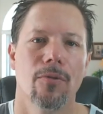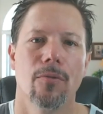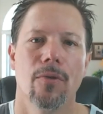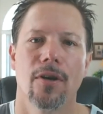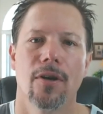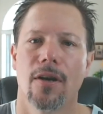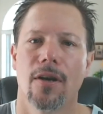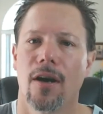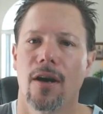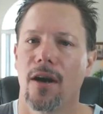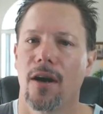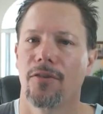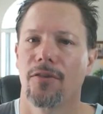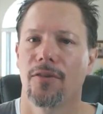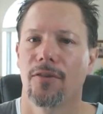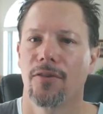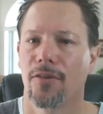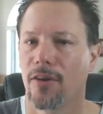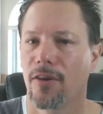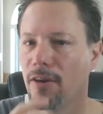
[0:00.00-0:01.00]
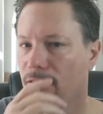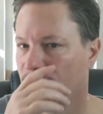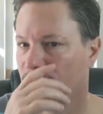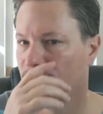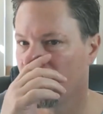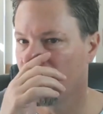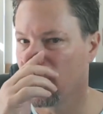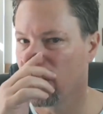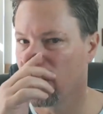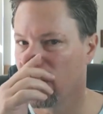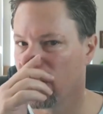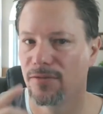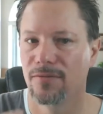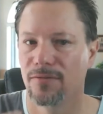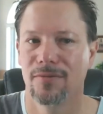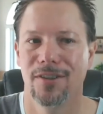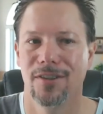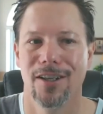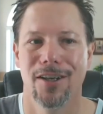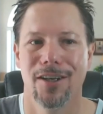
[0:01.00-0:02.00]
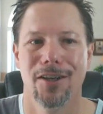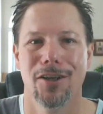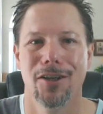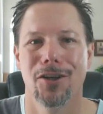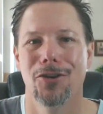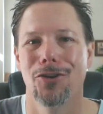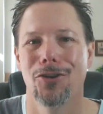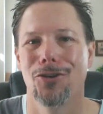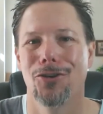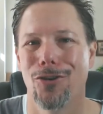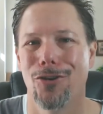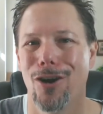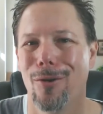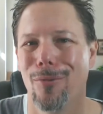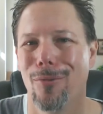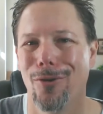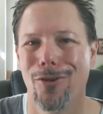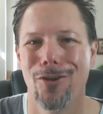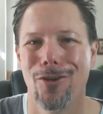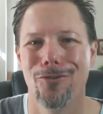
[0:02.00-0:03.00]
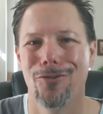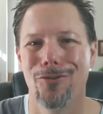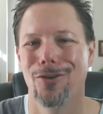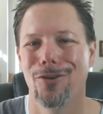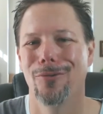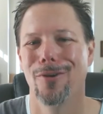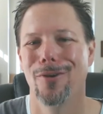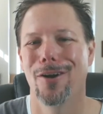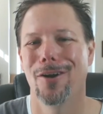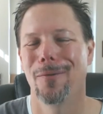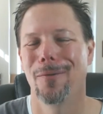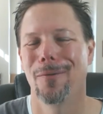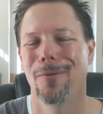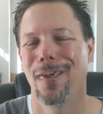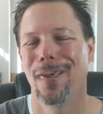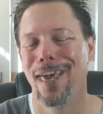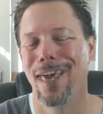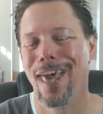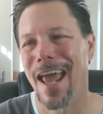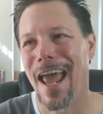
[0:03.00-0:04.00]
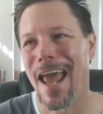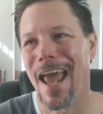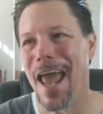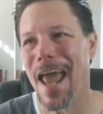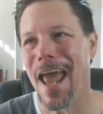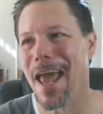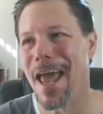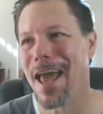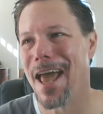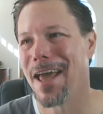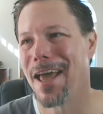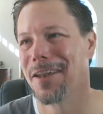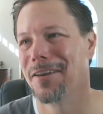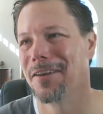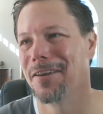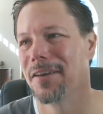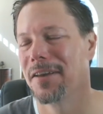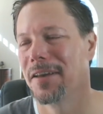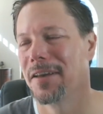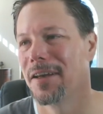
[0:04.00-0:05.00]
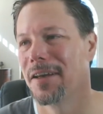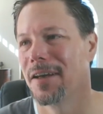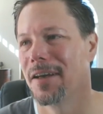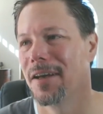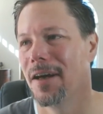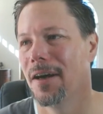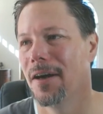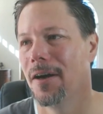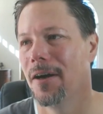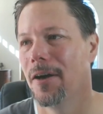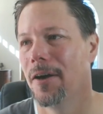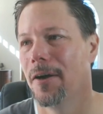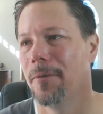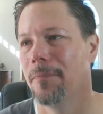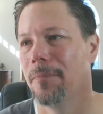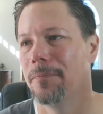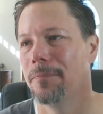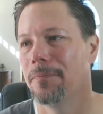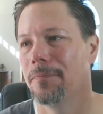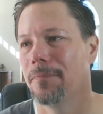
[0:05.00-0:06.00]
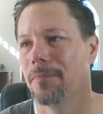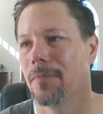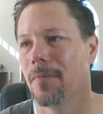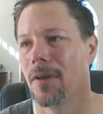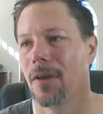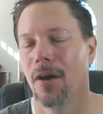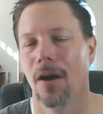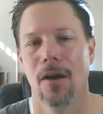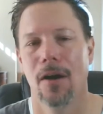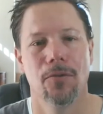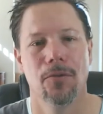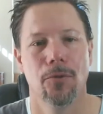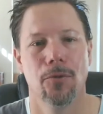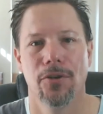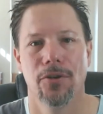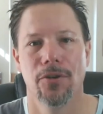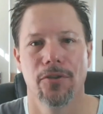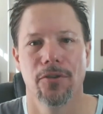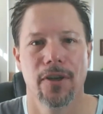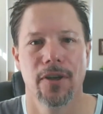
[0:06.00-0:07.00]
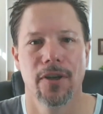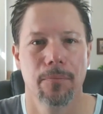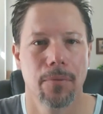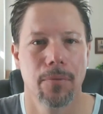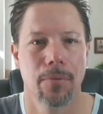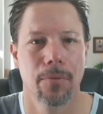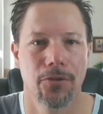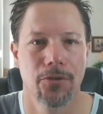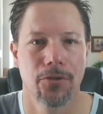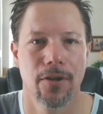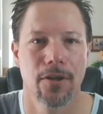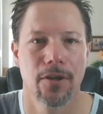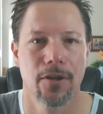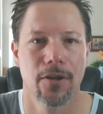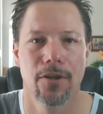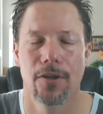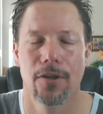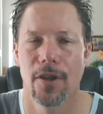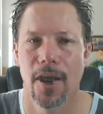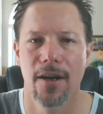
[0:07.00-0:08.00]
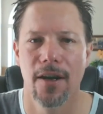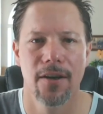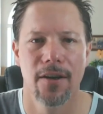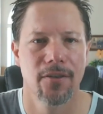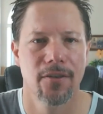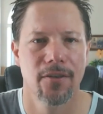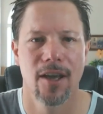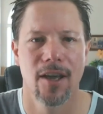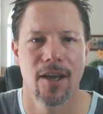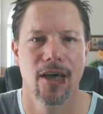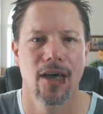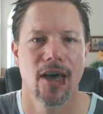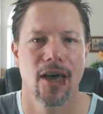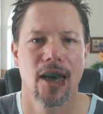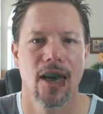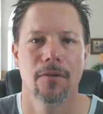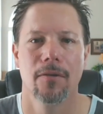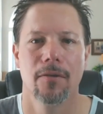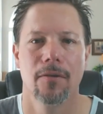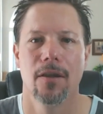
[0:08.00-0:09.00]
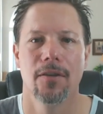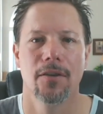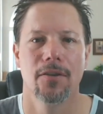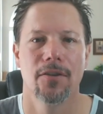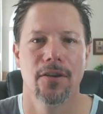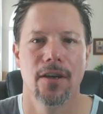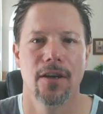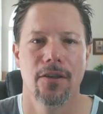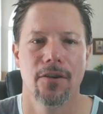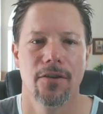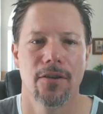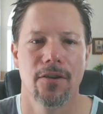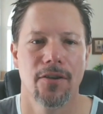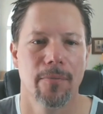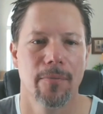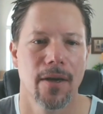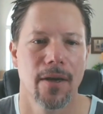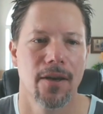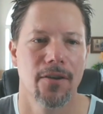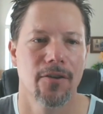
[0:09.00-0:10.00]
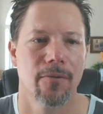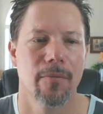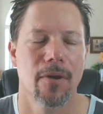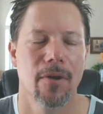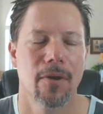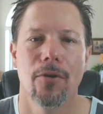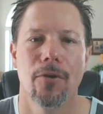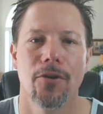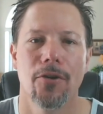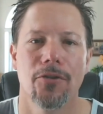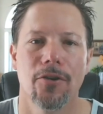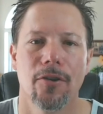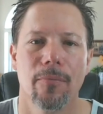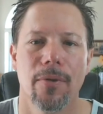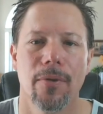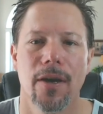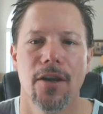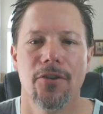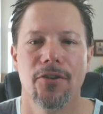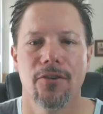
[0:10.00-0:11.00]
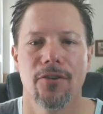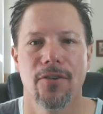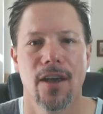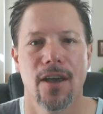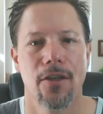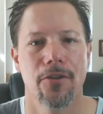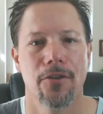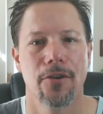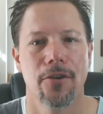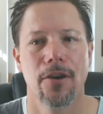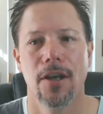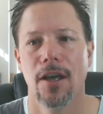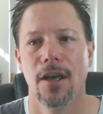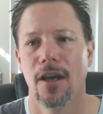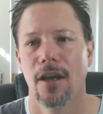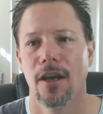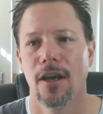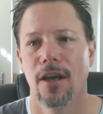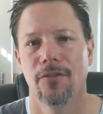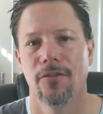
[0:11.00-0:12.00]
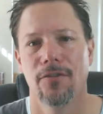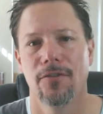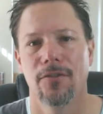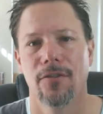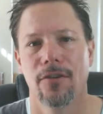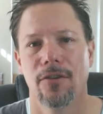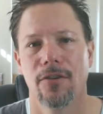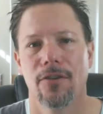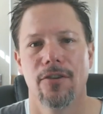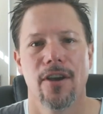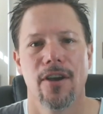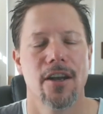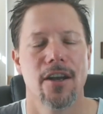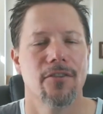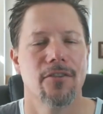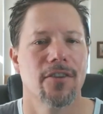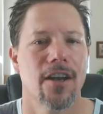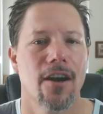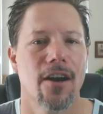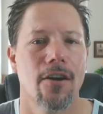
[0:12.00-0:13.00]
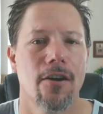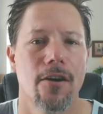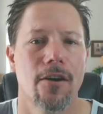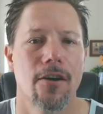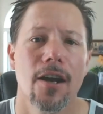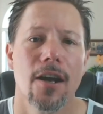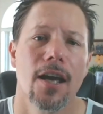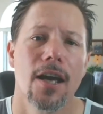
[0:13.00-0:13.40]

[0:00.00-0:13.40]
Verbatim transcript: one causes of, of getting into trouble, if you will. And, um, you know, I recently posted a great example on, on the Together in This page and my personal page of Heather of Creative Carer,